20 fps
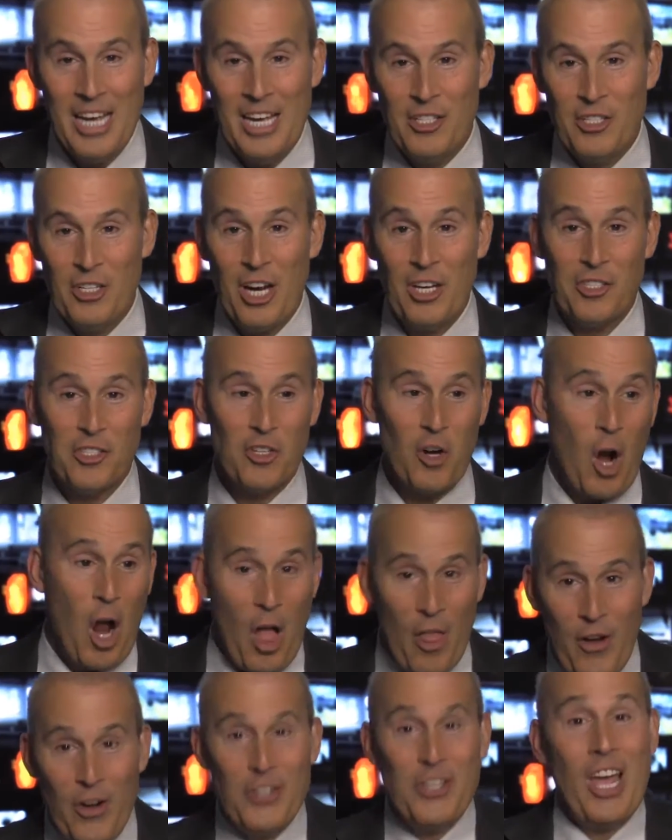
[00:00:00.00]
chances are
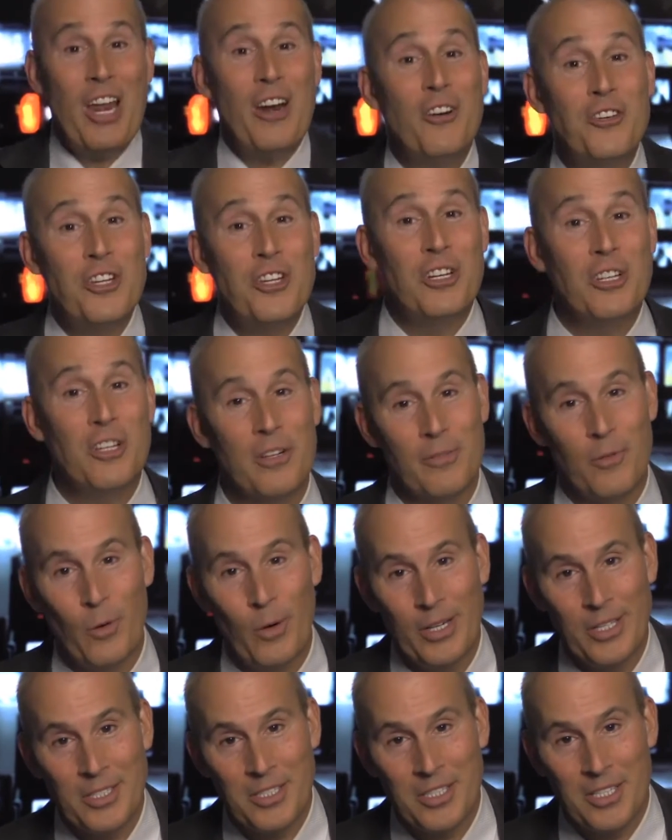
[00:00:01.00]
there's energy in your
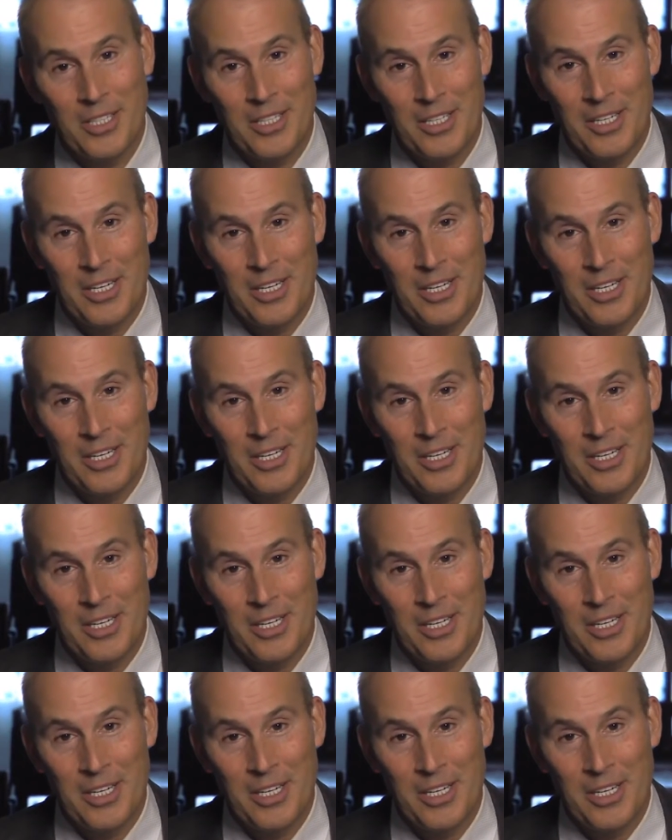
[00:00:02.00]
voice.